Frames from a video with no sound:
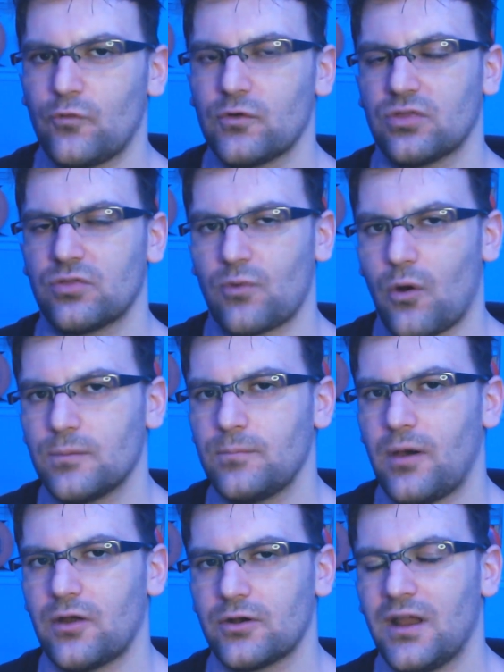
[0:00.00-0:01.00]
throwing
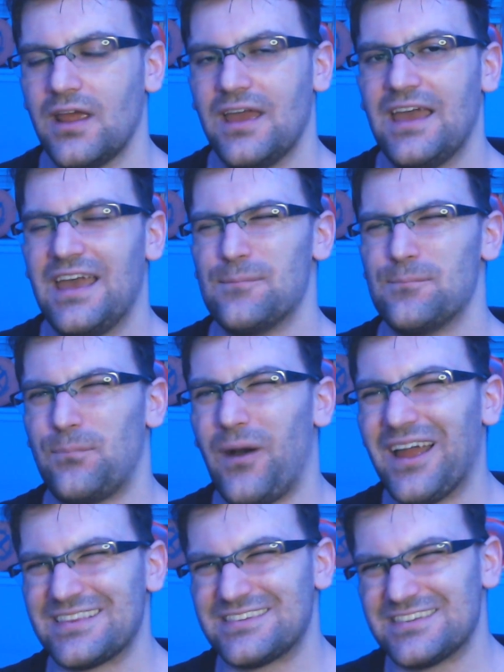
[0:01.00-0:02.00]
putter,
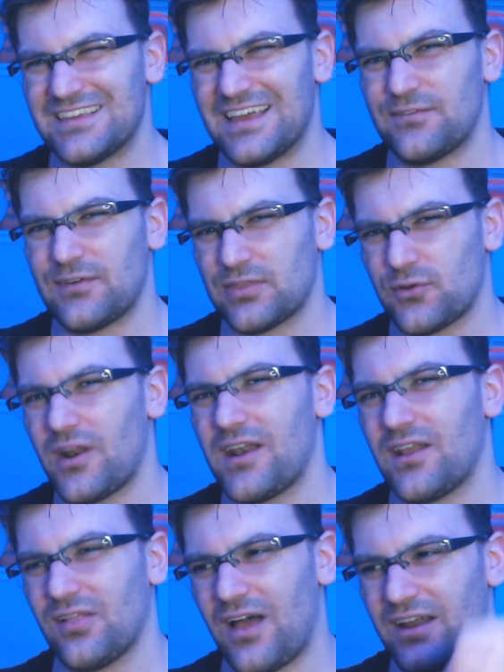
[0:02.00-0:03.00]
but if I throw it on
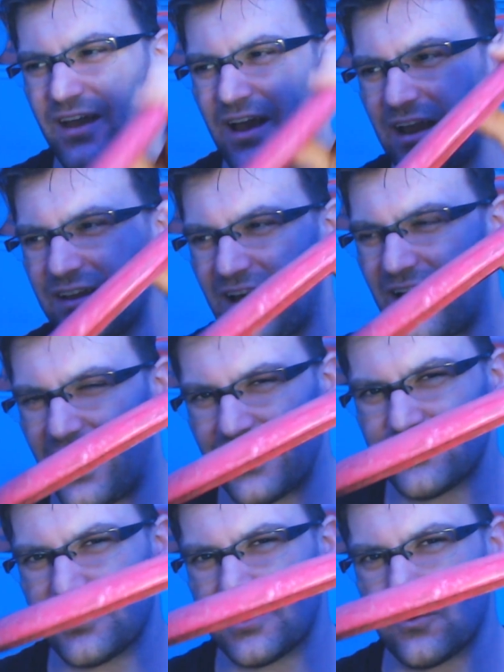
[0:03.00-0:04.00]
a lot of
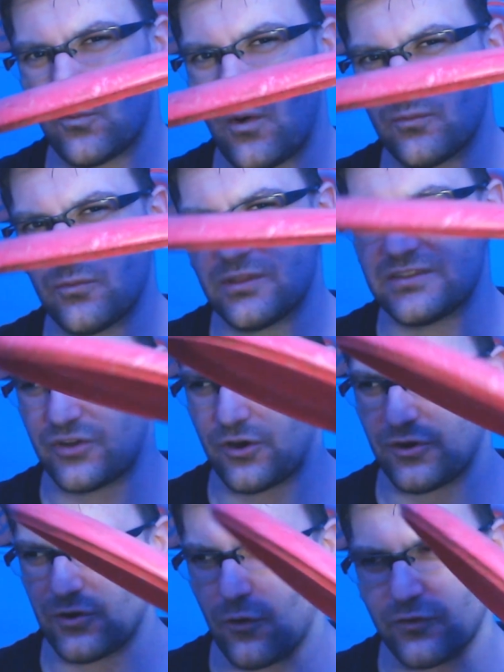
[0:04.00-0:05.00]
hyzer, it won't really
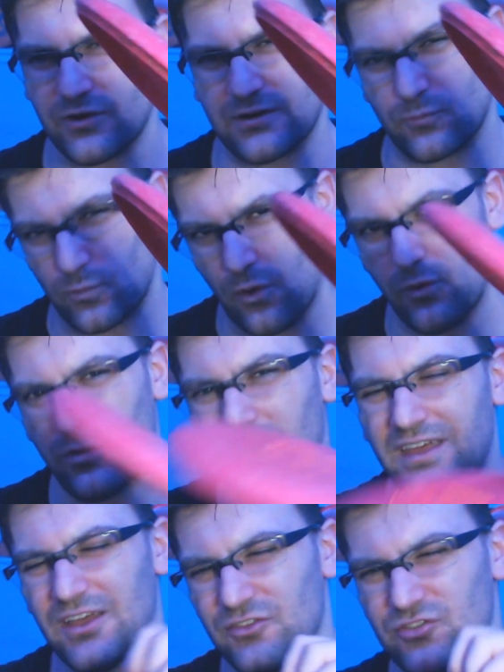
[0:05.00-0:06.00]
turn over and roll.
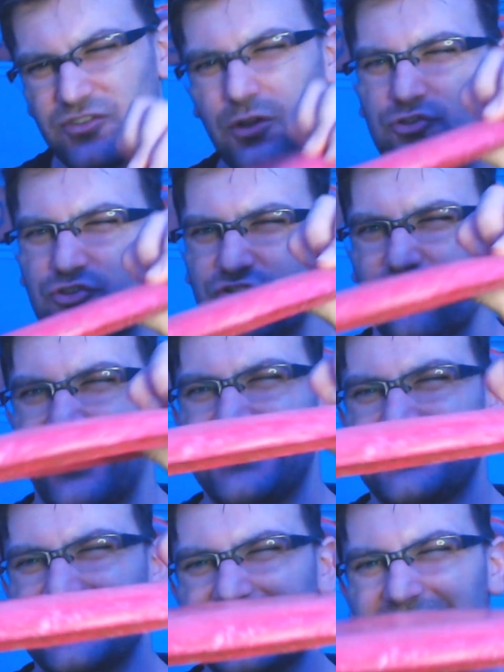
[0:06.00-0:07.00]
It'll just go
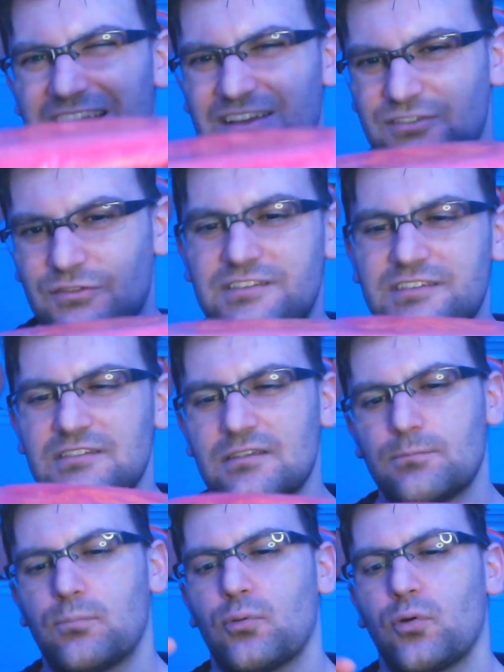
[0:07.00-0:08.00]
straight. So this is a
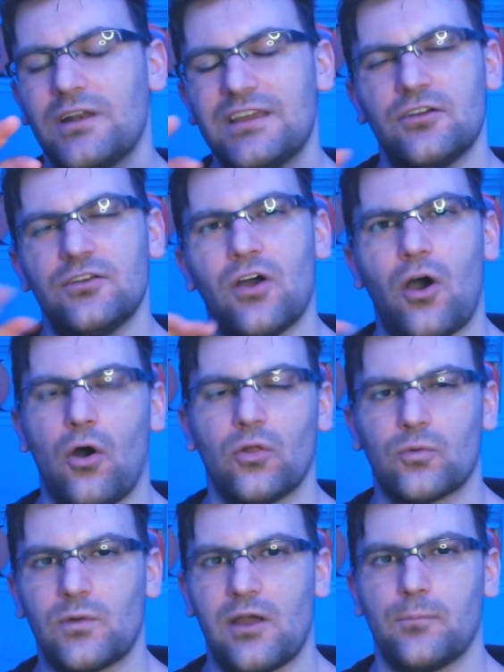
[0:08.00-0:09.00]
pretty good
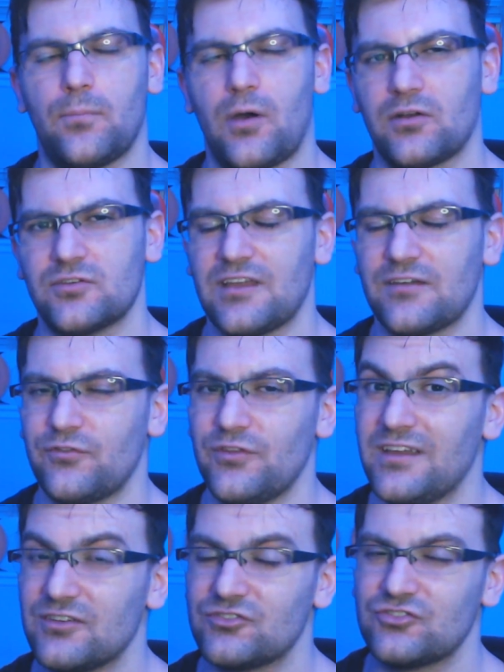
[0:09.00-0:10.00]
all-around putter.
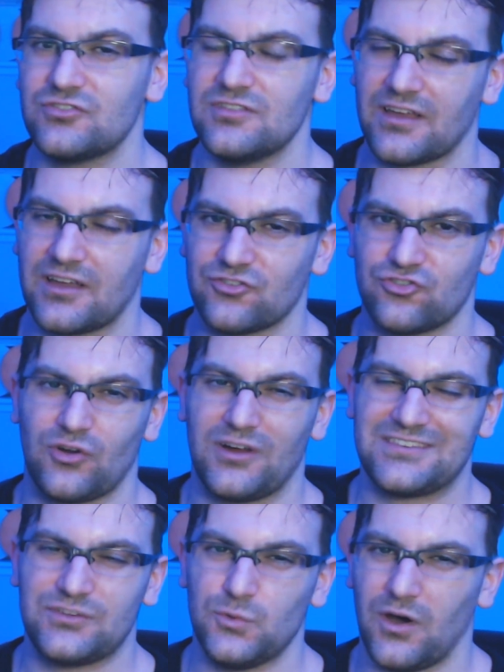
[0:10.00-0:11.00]
Definitely like a
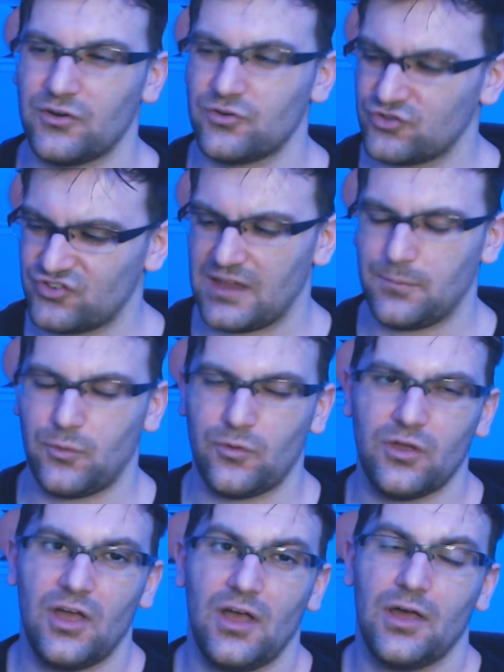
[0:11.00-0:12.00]
straight to
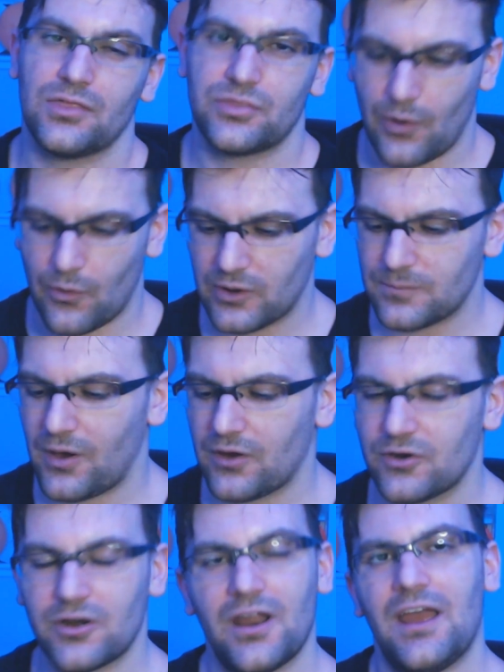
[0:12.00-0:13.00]
understable throwing
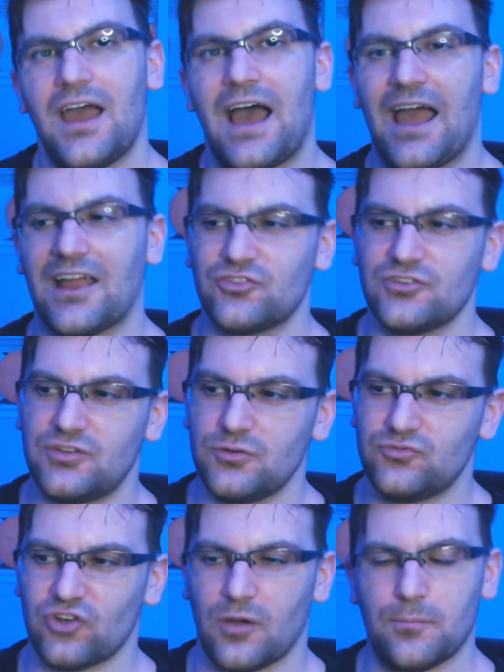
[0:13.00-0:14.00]
putter. I actually do
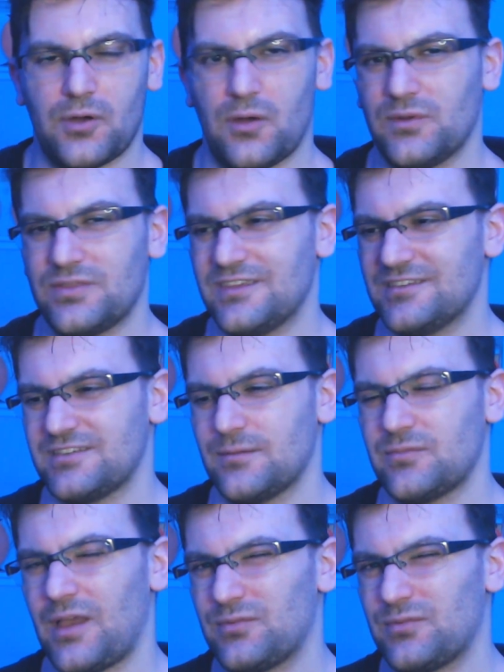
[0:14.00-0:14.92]
jump putt with this. Sometimes it's